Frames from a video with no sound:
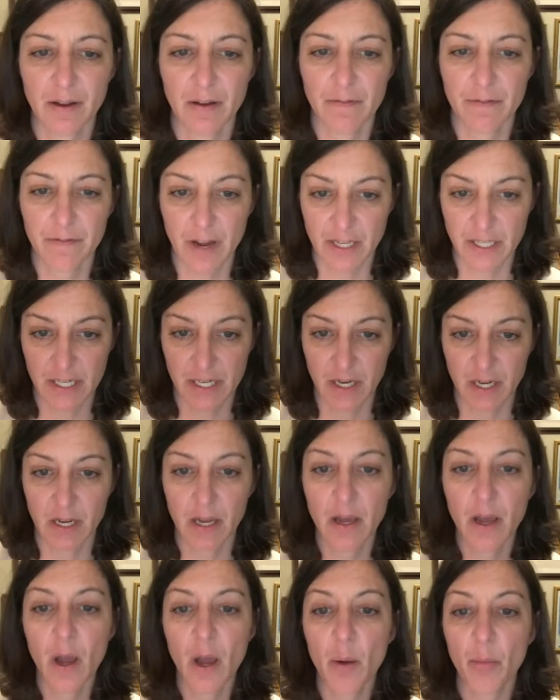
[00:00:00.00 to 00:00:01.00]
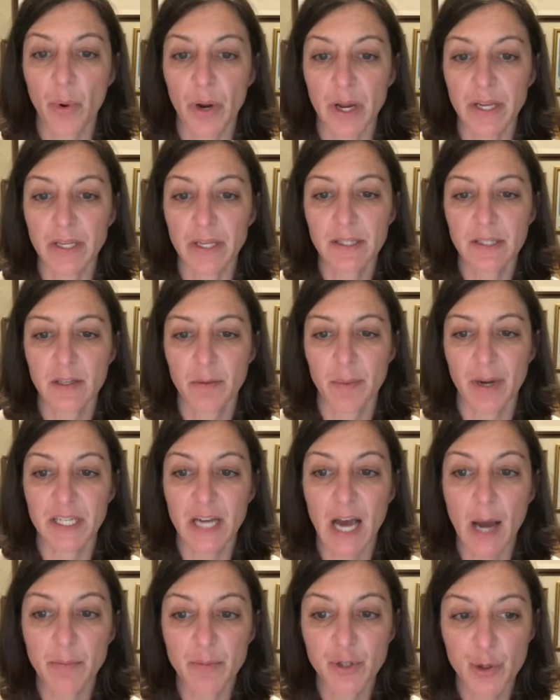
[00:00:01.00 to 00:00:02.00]
funding brings to my
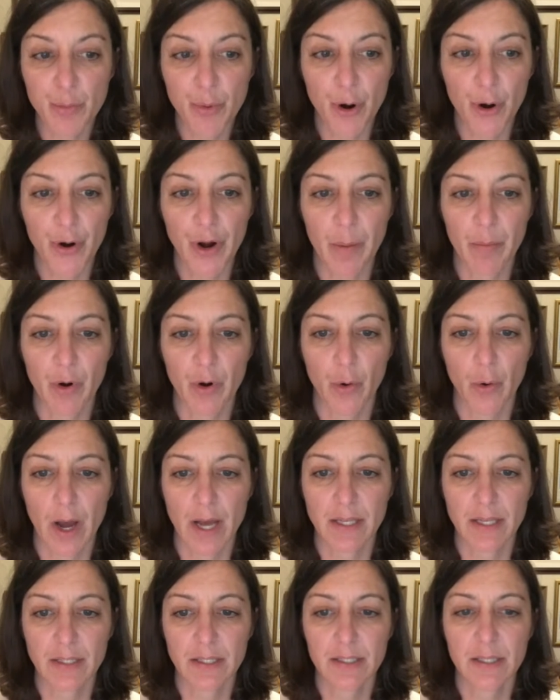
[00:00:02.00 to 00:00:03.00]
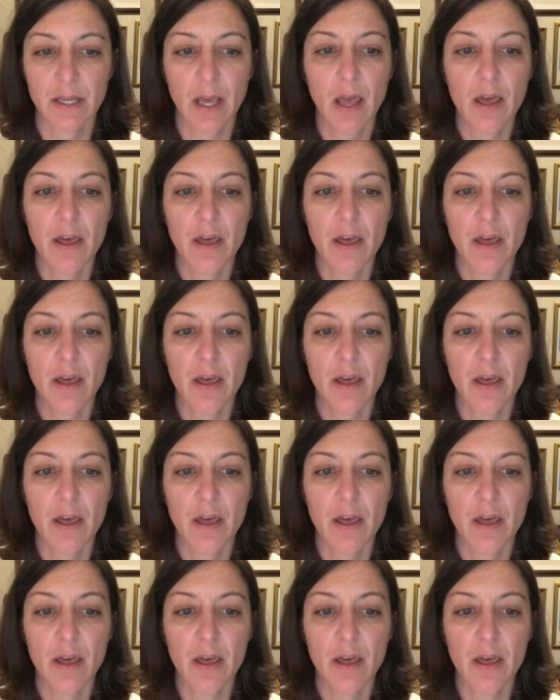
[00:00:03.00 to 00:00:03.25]
top 2 program requests,